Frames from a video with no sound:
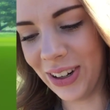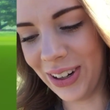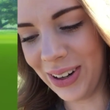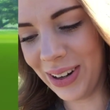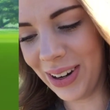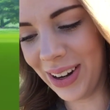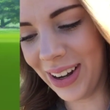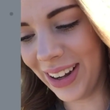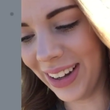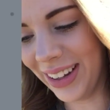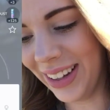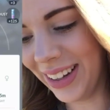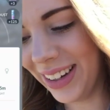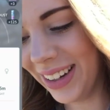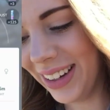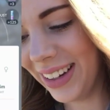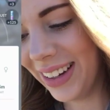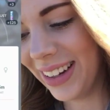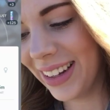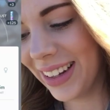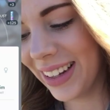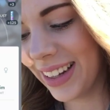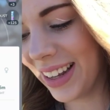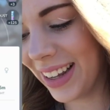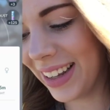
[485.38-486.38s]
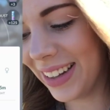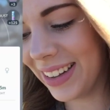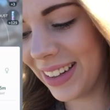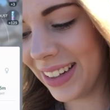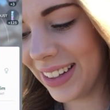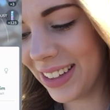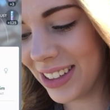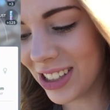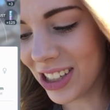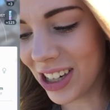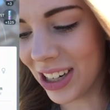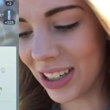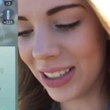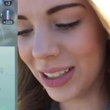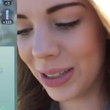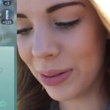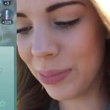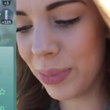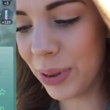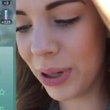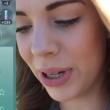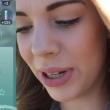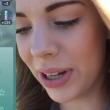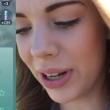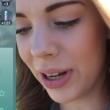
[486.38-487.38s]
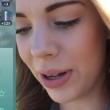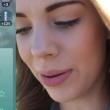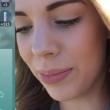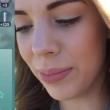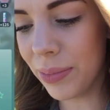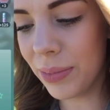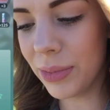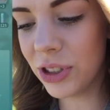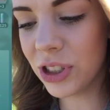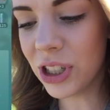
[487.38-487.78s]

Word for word: not uh, get the shiny, but um,